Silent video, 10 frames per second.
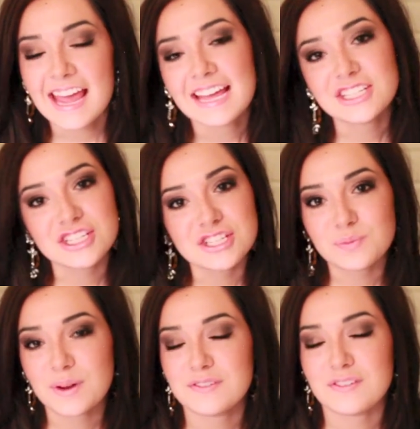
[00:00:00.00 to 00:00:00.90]
It's just
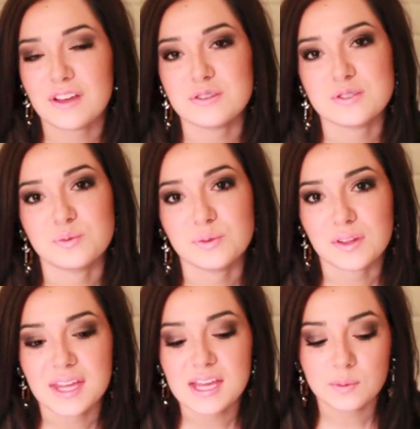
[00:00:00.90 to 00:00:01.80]
one of those
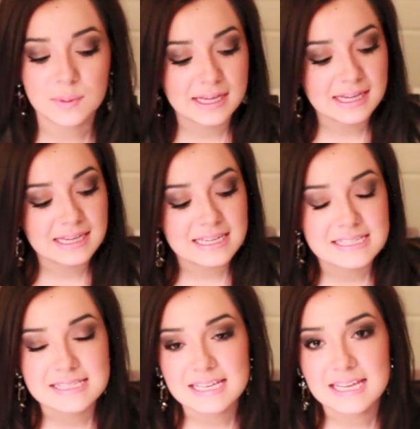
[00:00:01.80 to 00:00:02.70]
really quick and
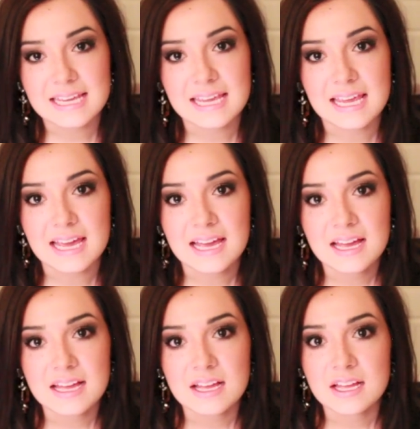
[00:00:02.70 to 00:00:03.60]
easy
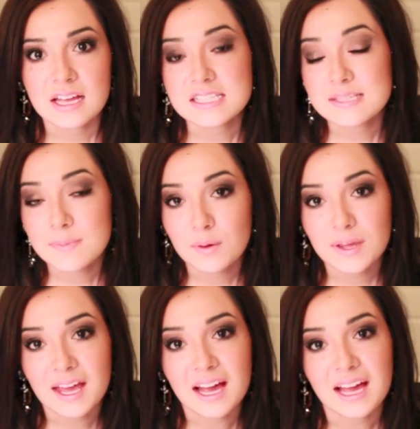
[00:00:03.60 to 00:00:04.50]

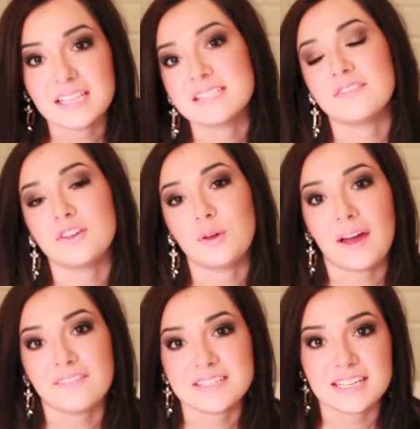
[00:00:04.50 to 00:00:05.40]
smoky eyes if you
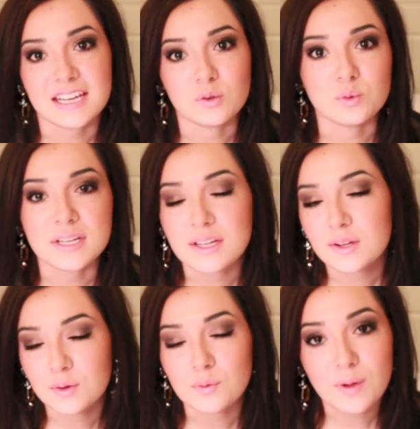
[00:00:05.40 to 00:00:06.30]
have to get
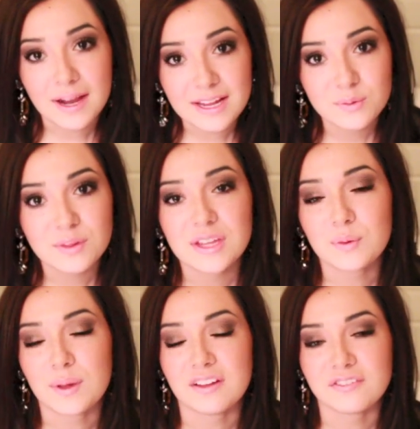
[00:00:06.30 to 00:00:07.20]
ready really
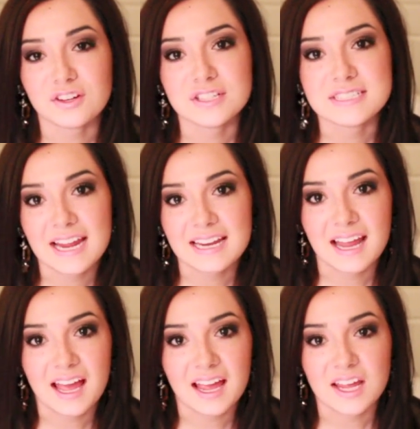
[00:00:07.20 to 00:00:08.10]
quick for a date
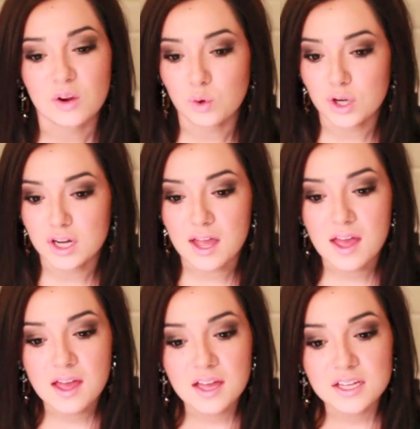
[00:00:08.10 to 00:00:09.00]
night or
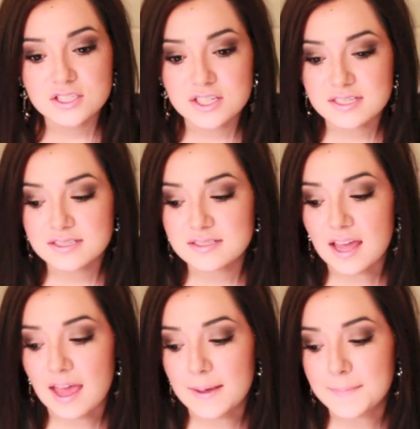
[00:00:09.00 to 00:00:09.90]
just
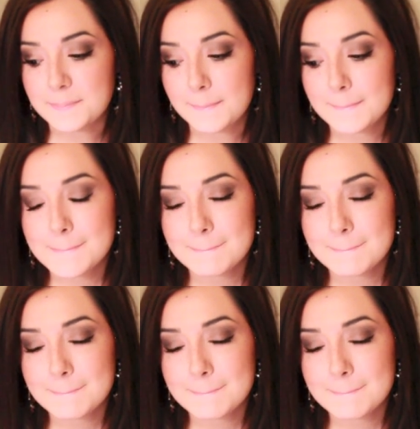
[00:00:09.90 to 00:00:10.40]
a